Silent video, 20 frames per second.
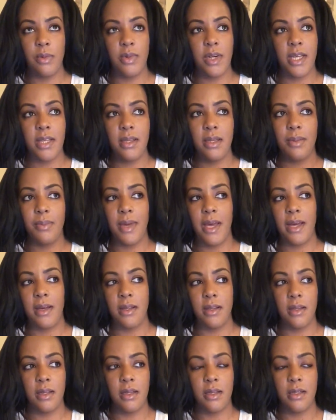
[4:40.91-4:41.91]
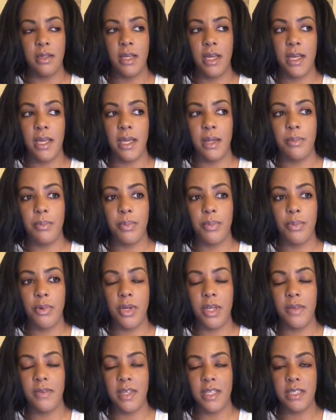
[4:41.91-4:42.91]
When I think back on the decade
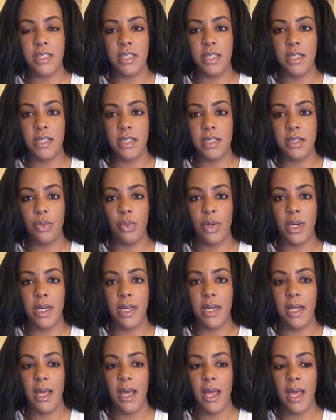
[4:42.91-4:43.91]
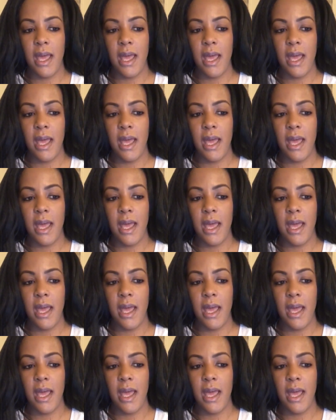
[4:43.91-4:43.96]
previous to this one,